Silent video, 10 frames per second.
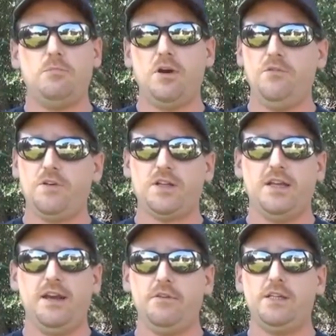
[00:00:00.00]

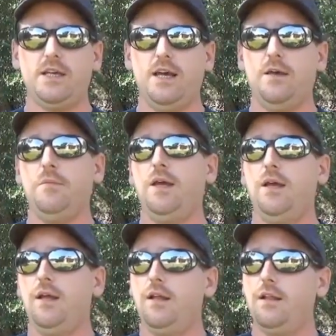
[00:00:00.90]
perfectly every time.
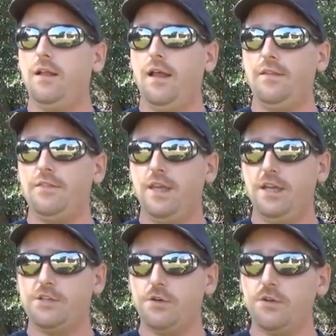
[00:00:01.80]

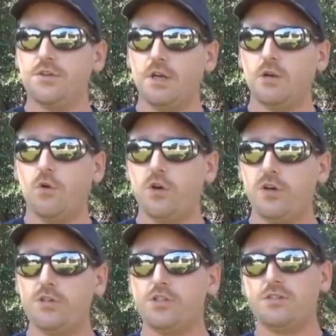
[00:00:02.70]
The 2
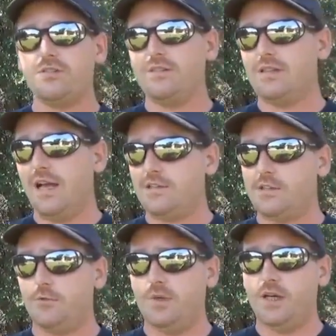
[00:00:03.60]
3/4, not
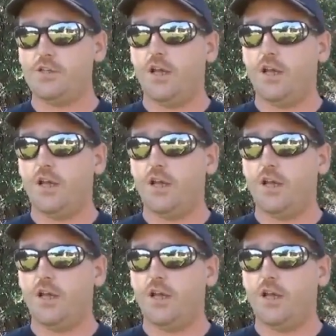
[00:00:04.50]
so much.